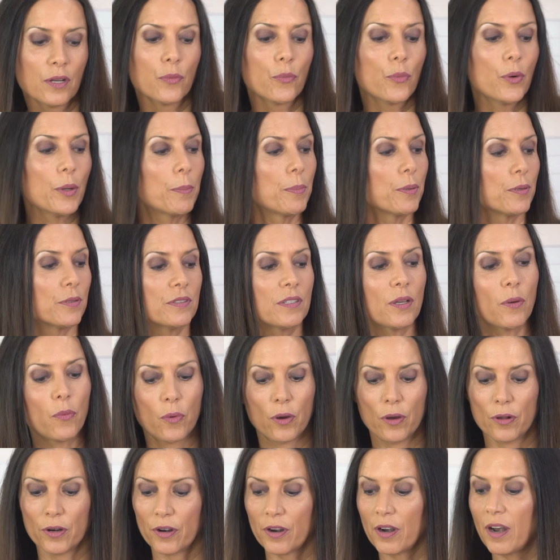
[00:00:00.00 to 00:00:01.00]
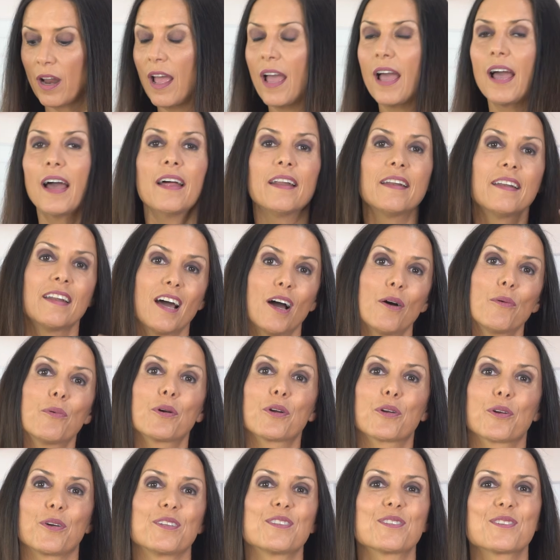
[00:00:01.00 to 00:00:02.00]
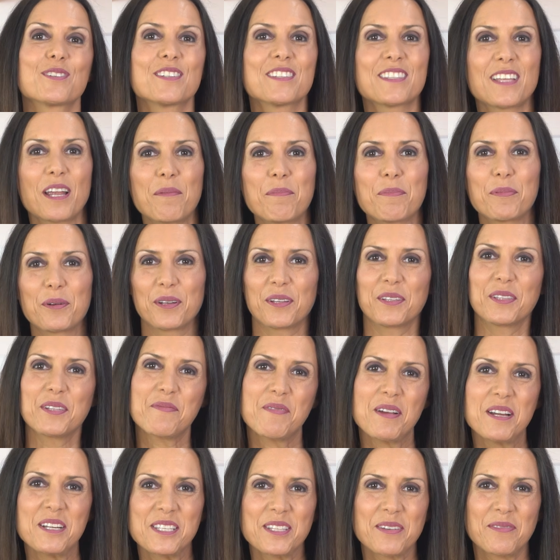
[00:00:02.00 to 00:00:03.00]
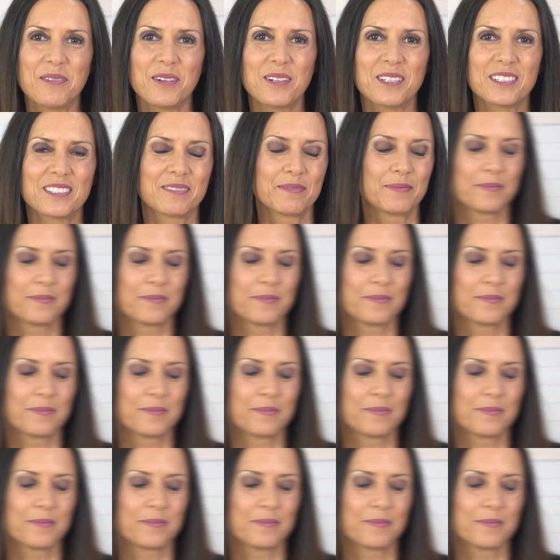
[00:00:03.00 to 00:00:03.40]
We put the water and now we're going to start putting the vegetables.